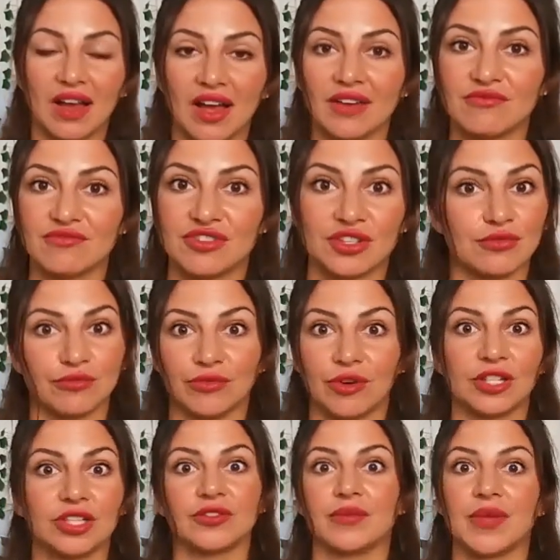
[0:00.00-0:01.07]
I've just
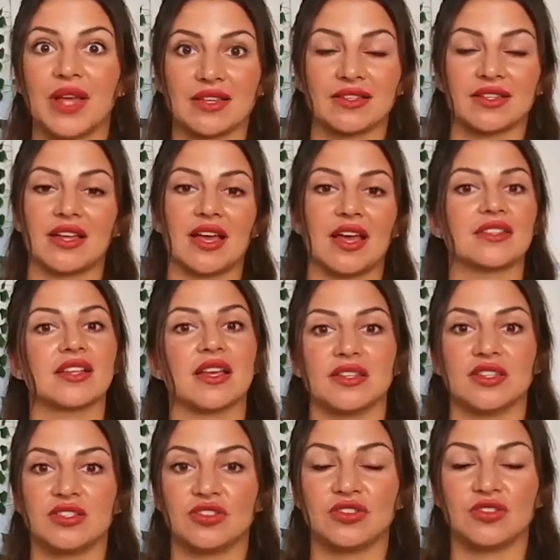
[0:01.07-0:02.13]
rushed from task to task. I
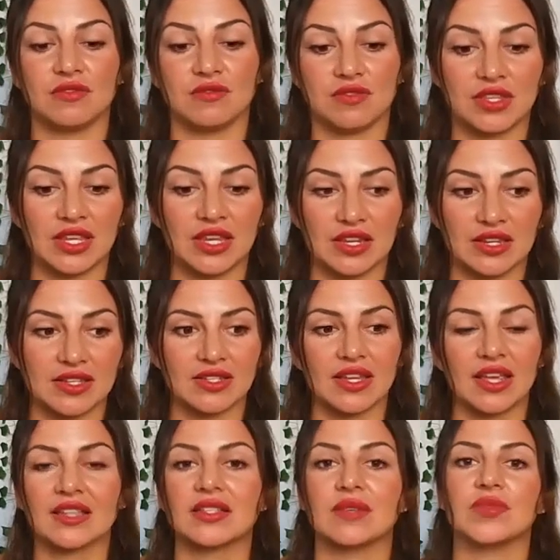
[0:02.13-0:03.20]
needed to
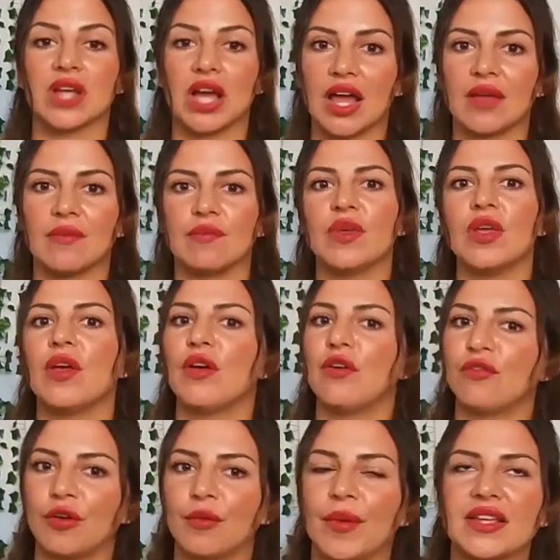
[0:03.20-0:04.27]
take some time
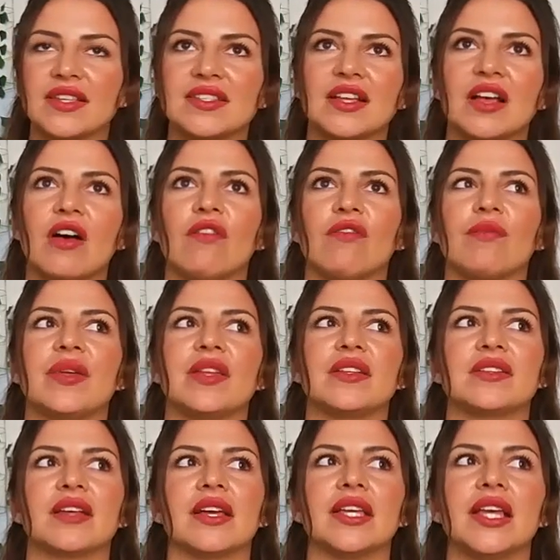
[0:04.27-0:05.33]
for myself, but
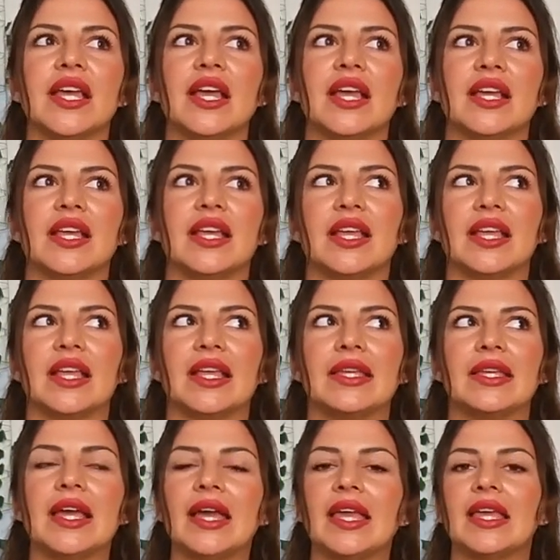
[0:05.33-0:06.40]
it's like,
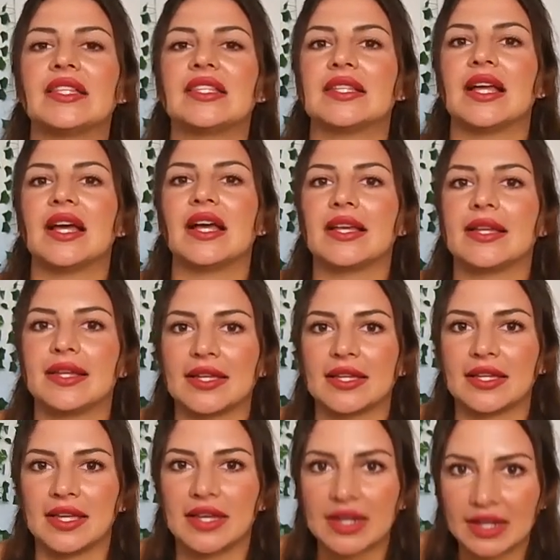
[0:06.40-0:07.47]
yeah, it's not
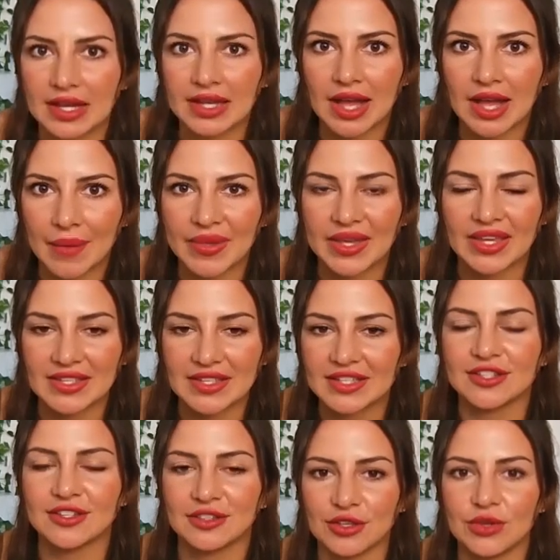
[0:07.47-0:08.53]
gonna come easy
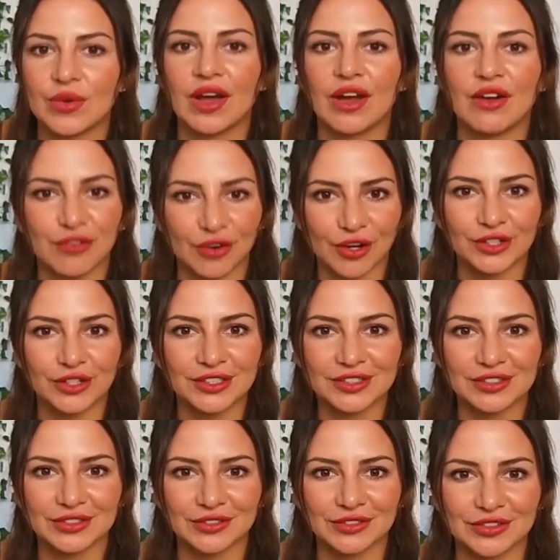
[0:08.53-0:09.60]
to you at
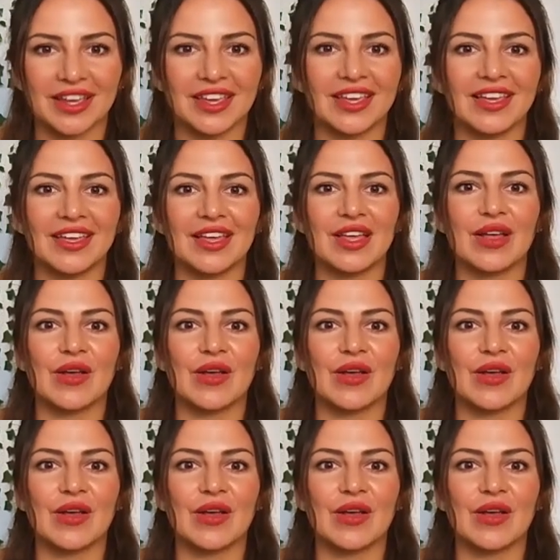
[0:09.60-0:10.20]
first, right?